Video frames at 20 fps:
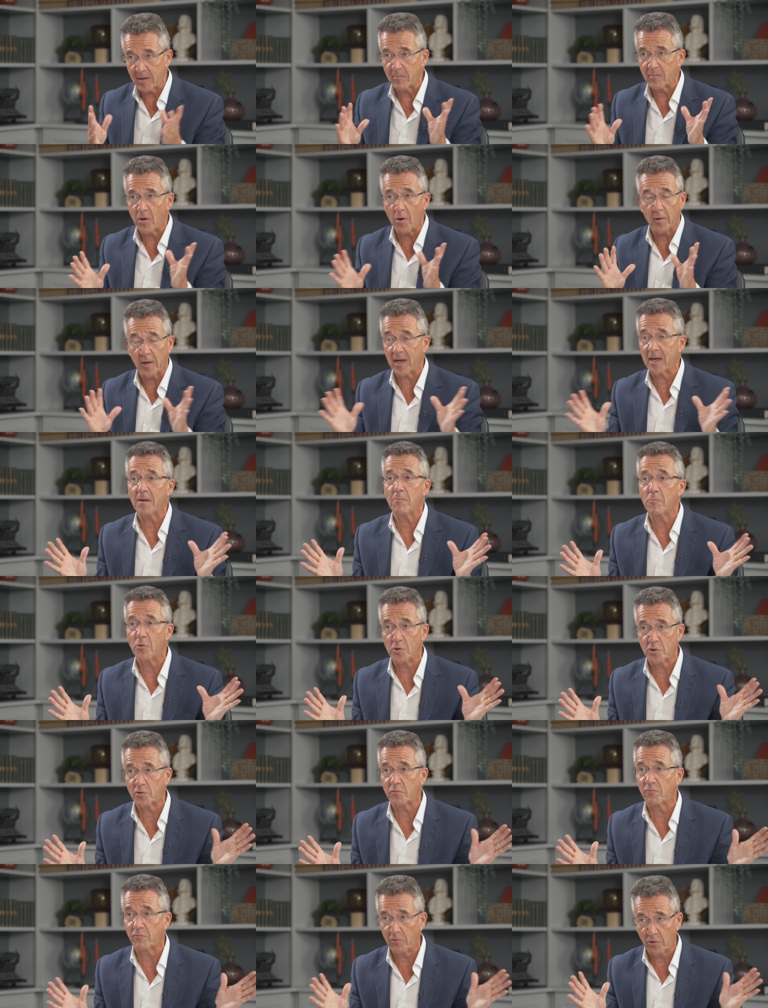I'm not getting
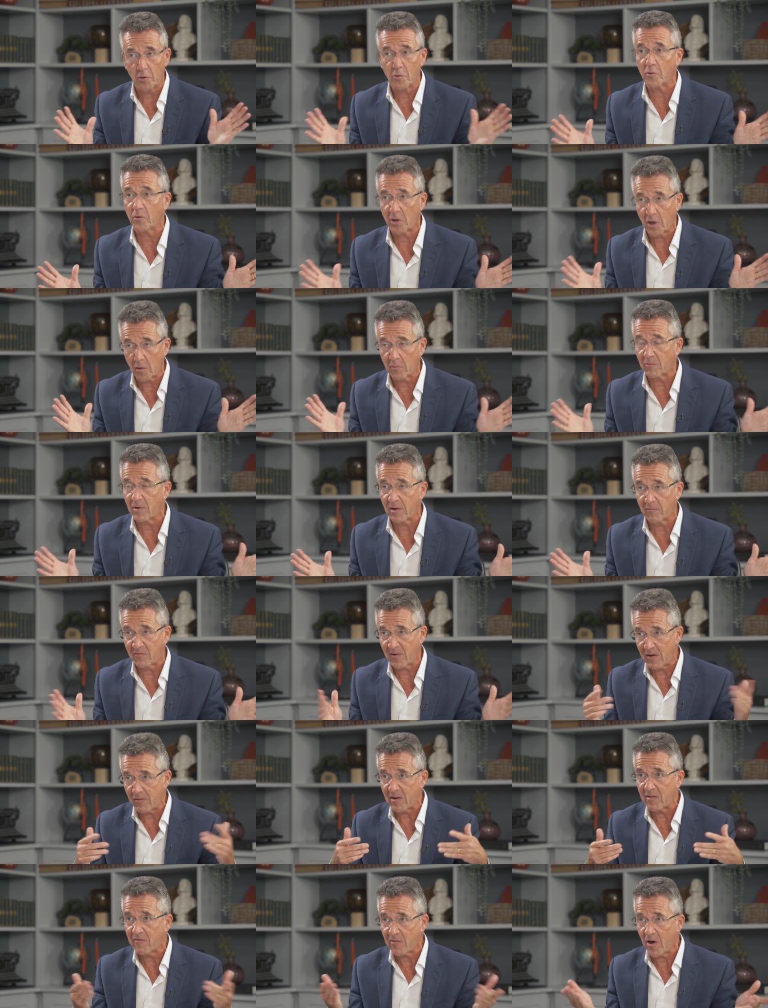much look
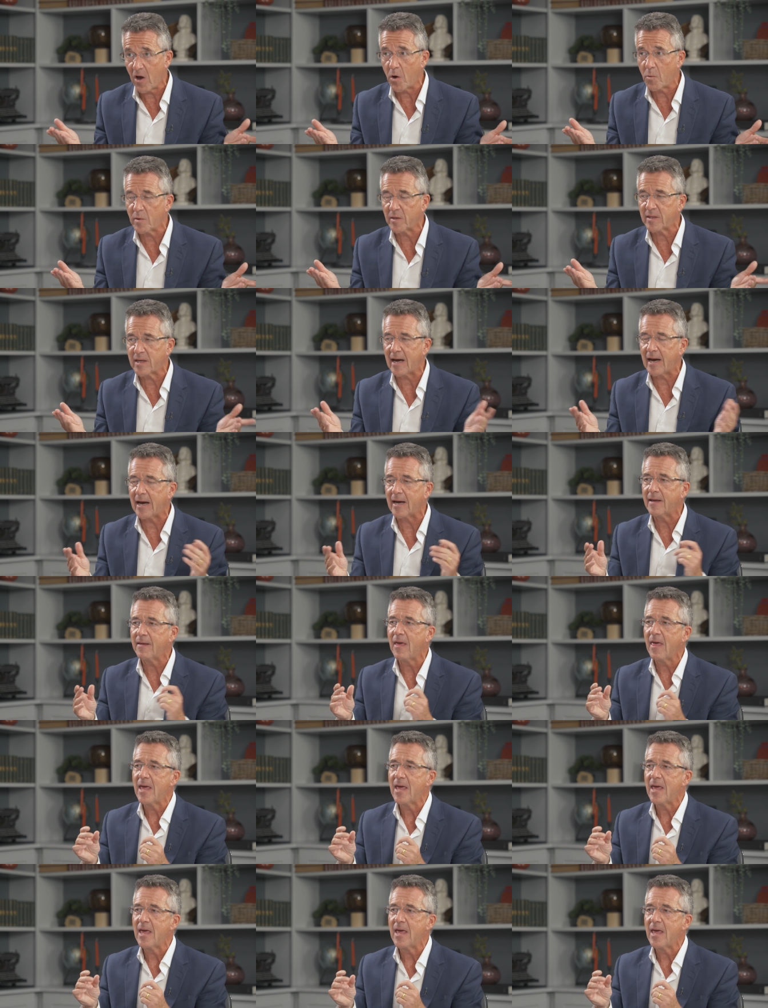very far with that.